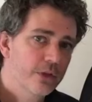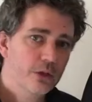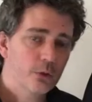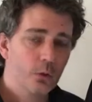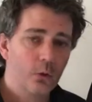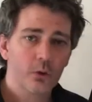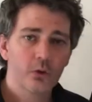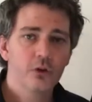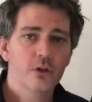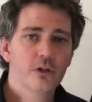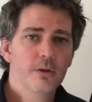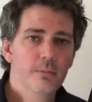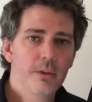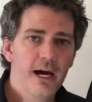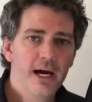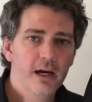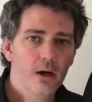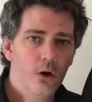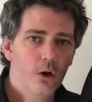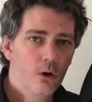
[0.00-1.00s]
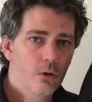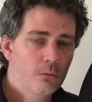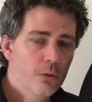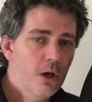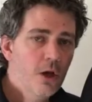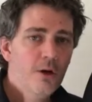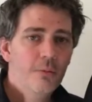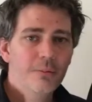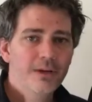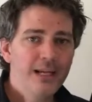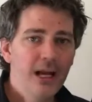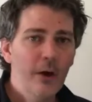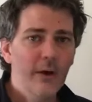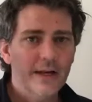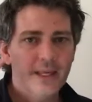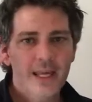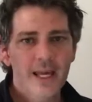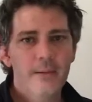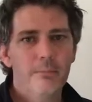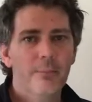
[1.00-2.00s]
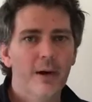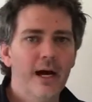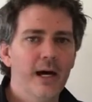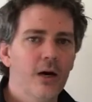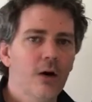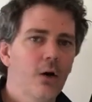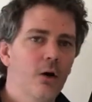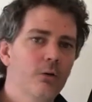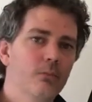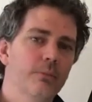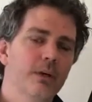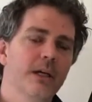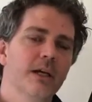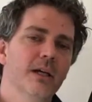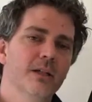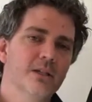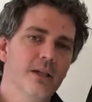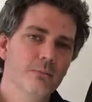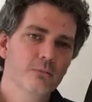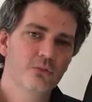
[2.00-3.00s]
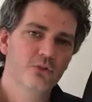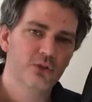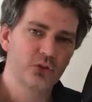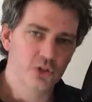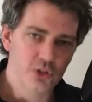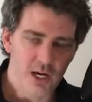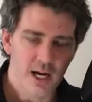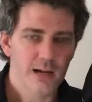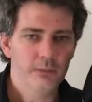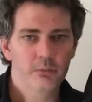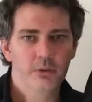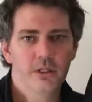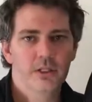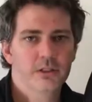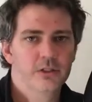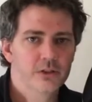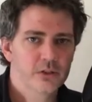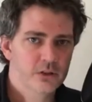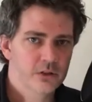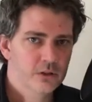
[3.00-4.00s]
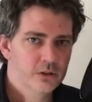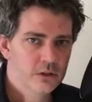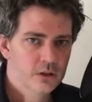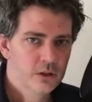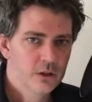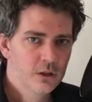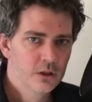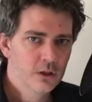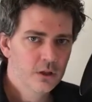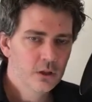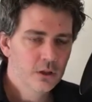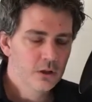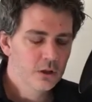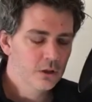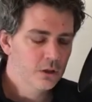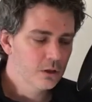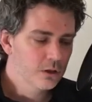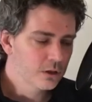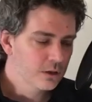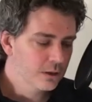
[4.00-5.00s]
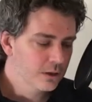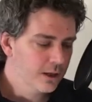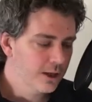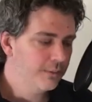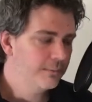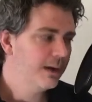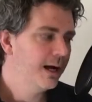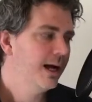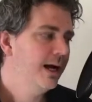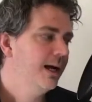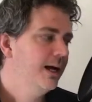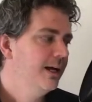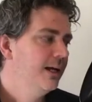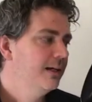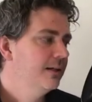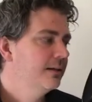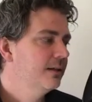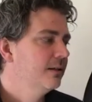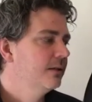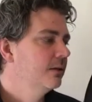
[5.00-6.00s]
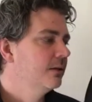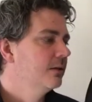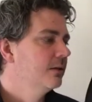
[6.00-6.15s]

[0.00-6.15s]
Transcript: in order to buy a home. But now I can't buy a home because I'm jobless. Come on.